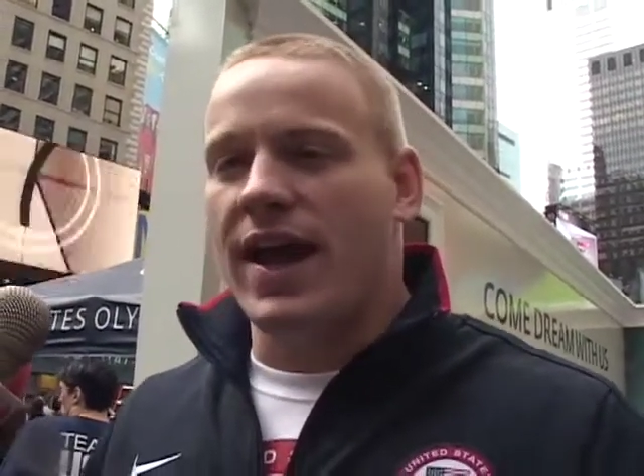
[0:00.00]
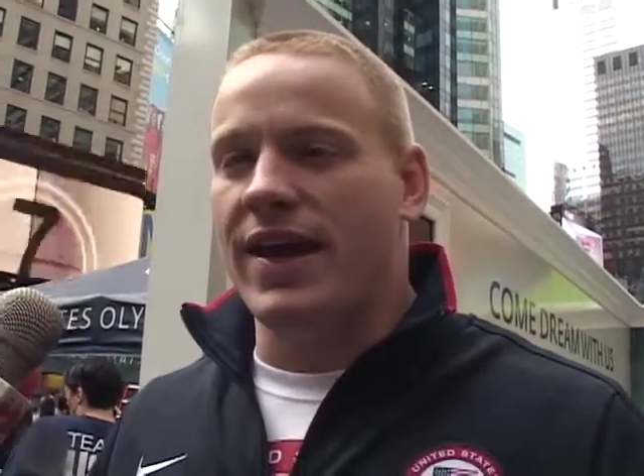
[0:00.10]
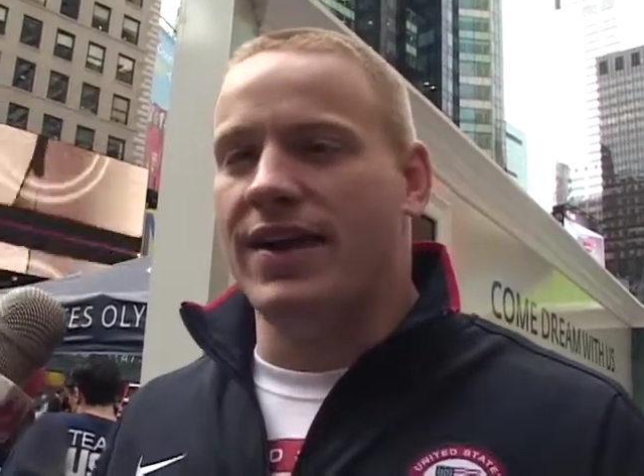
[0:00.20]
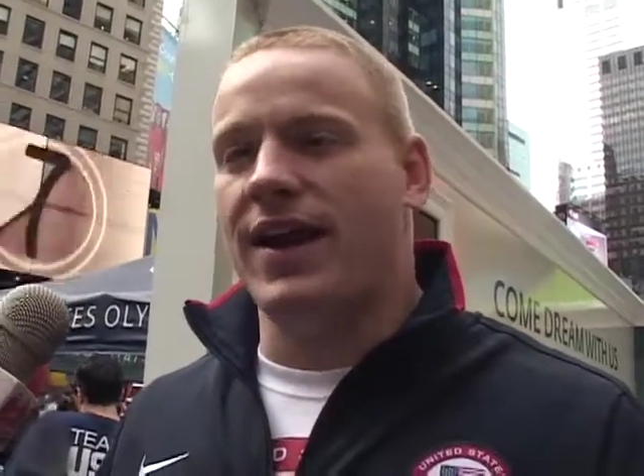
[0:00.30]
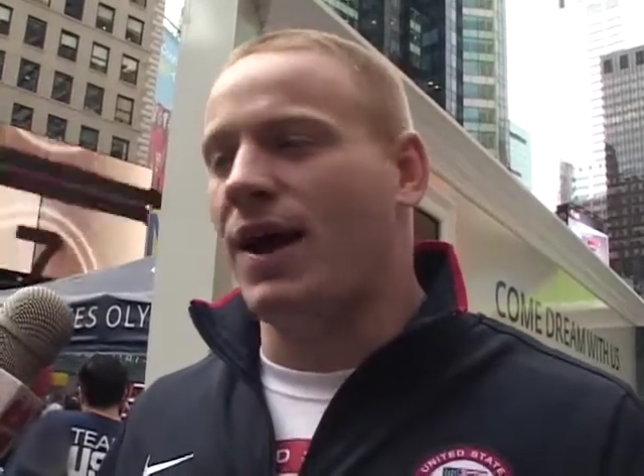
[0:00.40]

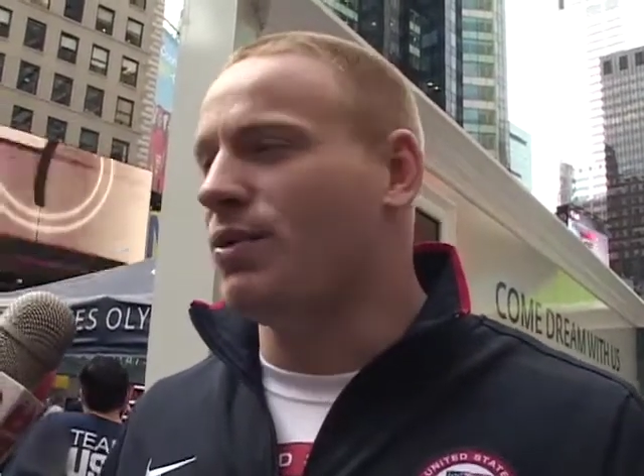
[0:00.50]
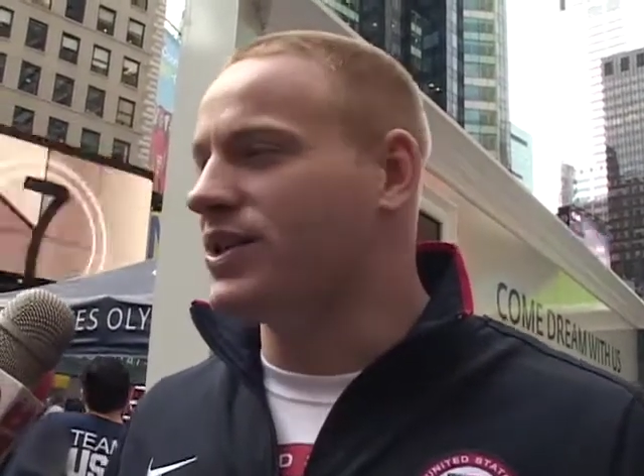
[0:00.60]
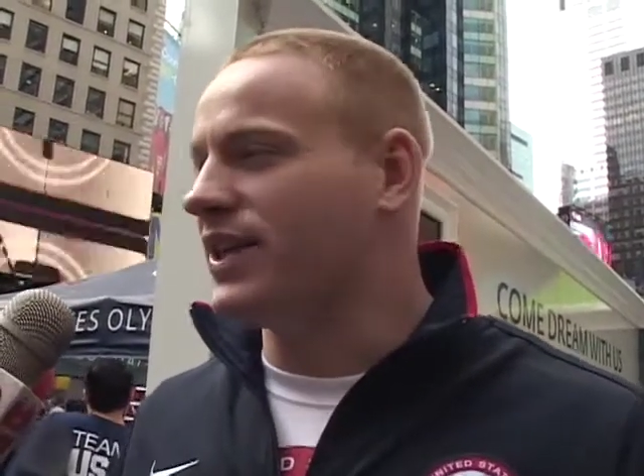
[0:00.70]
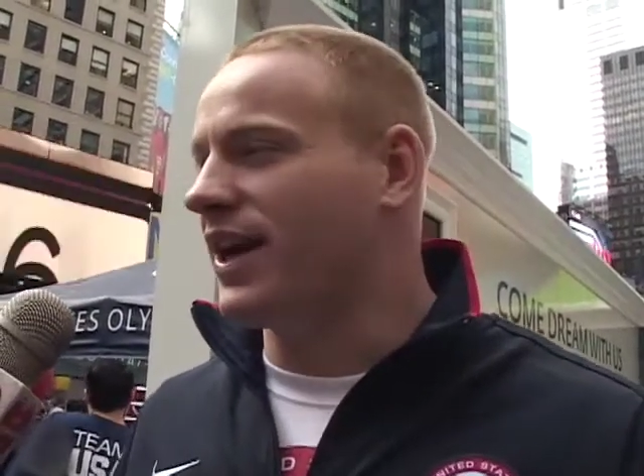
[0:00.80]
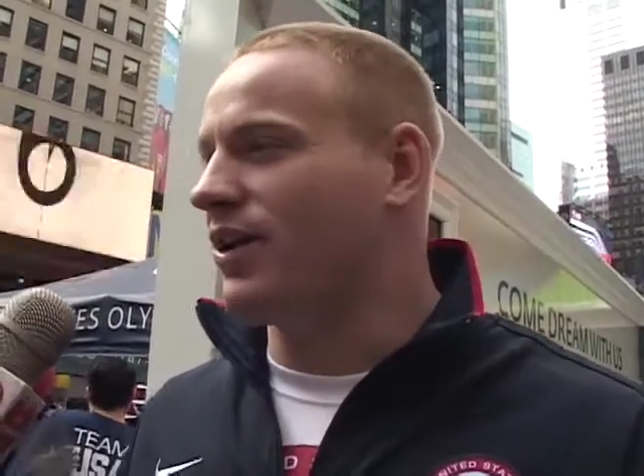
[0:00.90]
And I
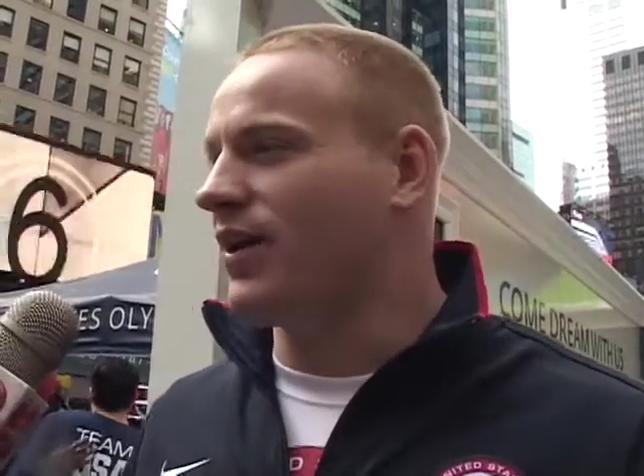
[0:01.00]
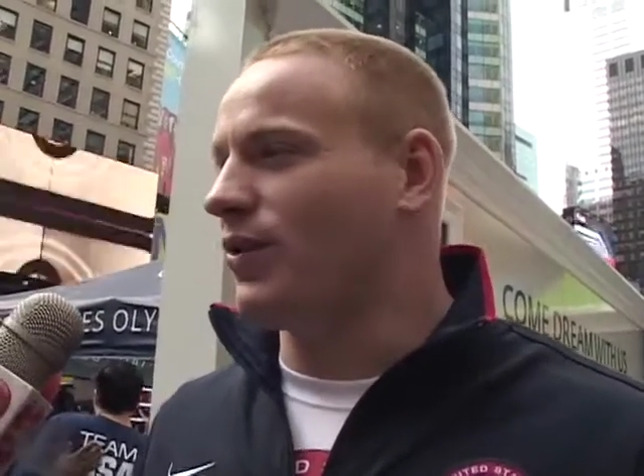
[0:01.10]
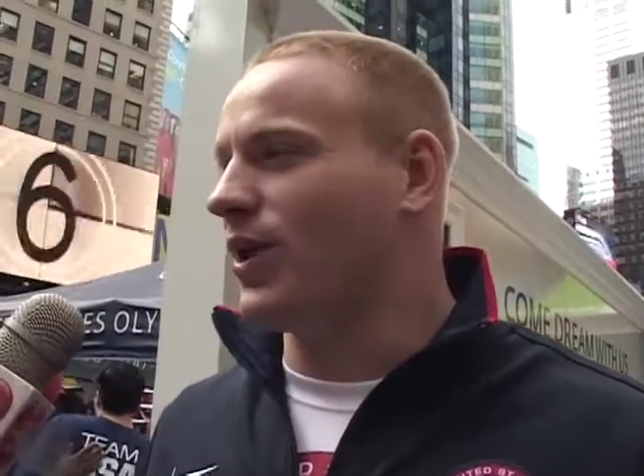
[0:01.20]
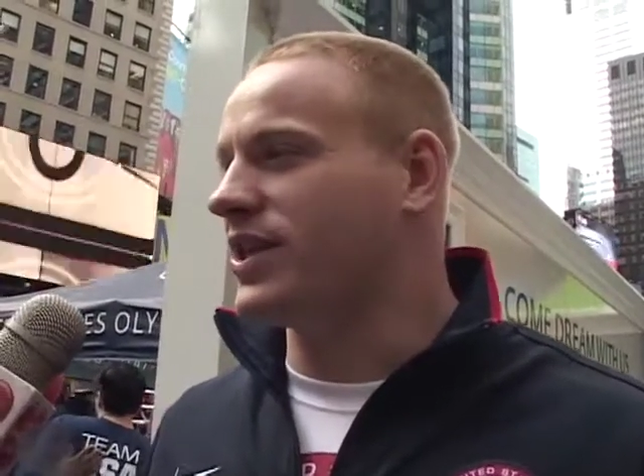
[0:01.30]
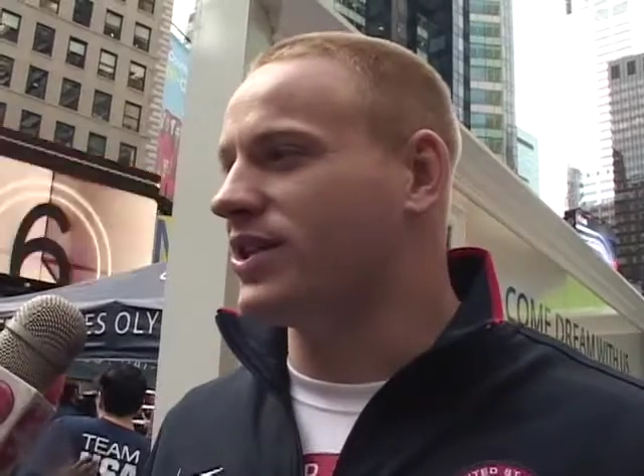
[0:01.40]
wasn't that great of
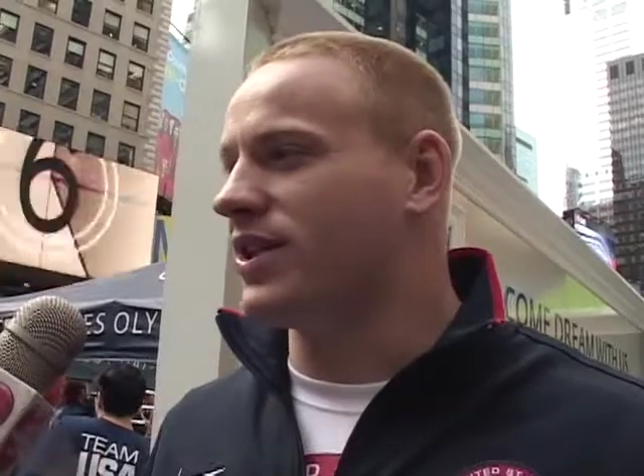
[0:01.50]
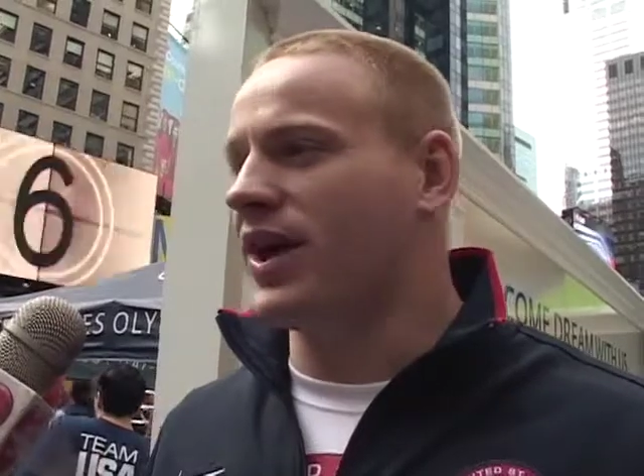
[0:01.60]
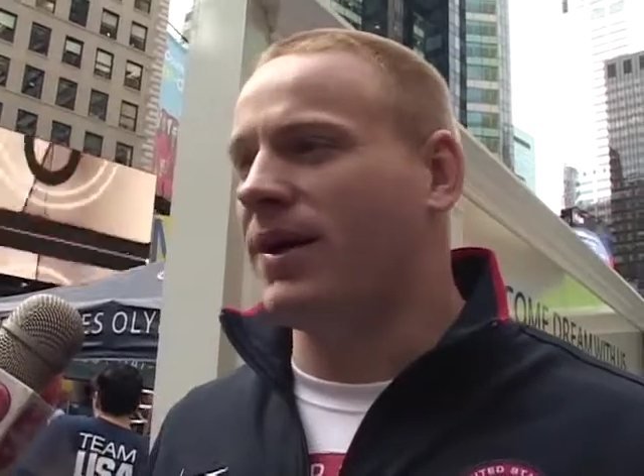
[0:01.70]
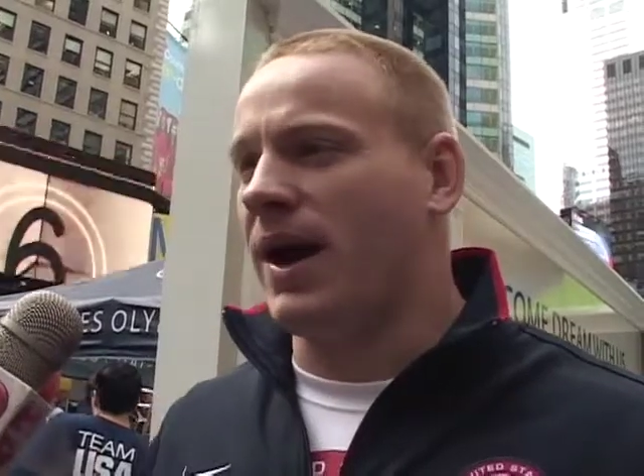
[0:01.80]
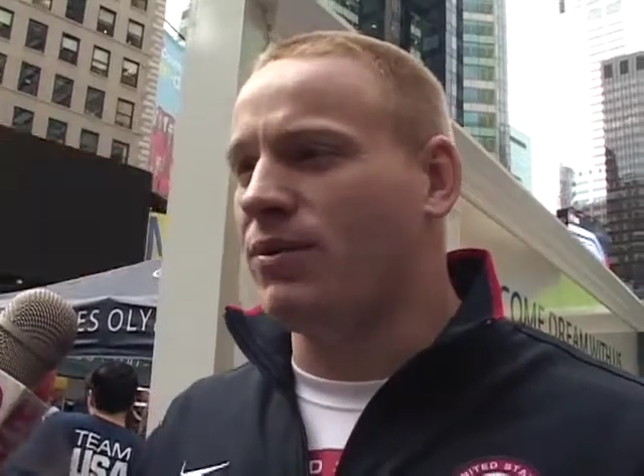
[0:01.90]
a wrestler.
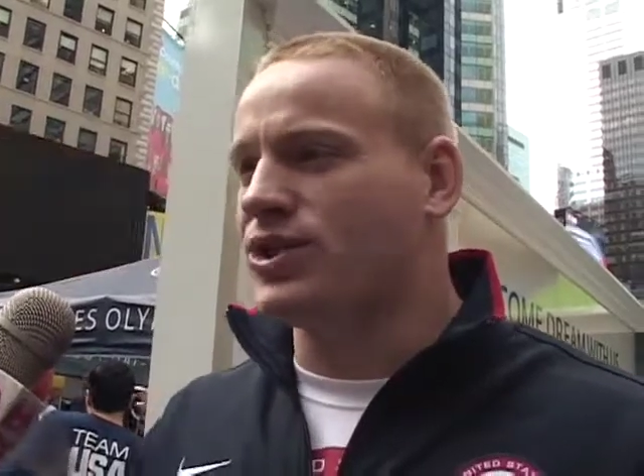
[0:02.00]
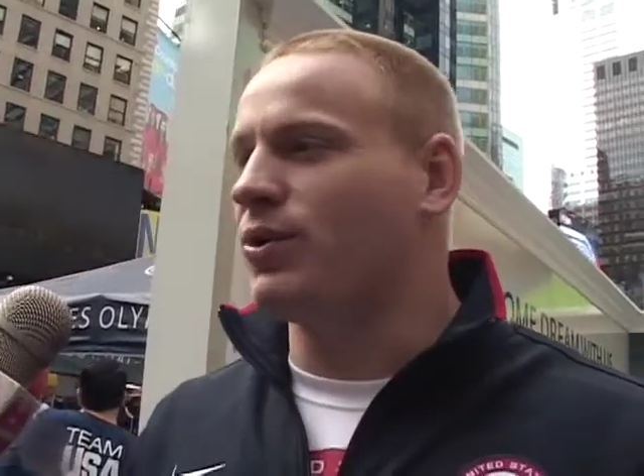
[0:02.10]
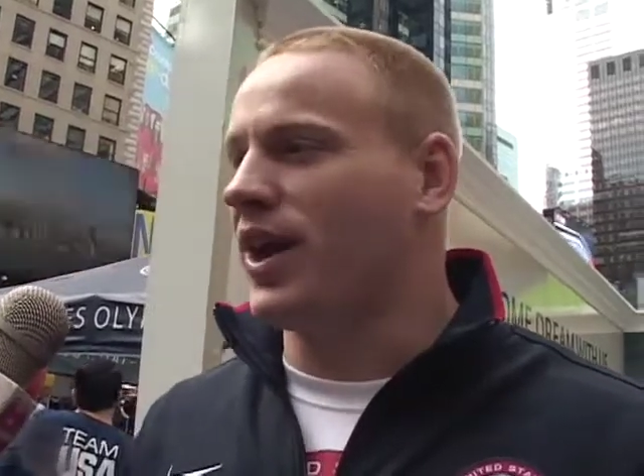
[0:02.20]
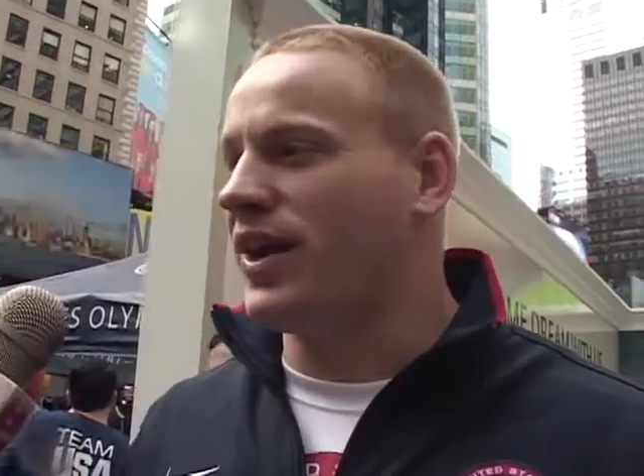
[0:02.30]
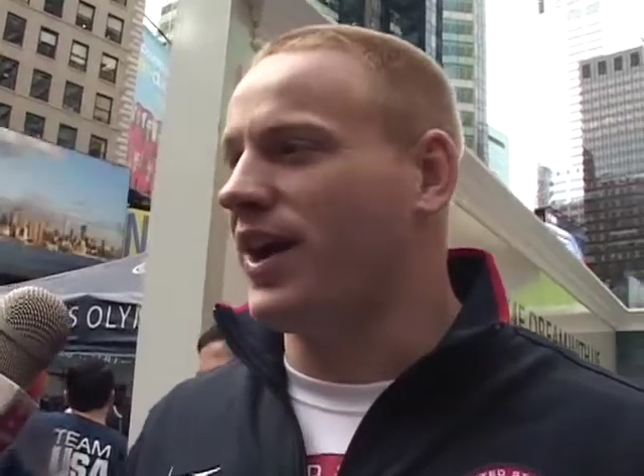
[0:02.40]
I, I was
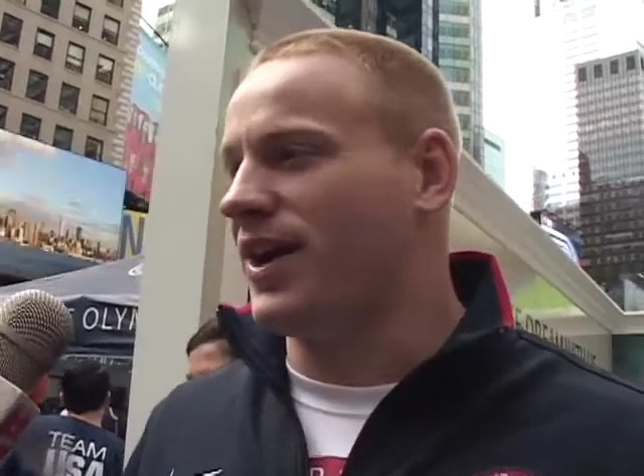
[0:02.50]
okay.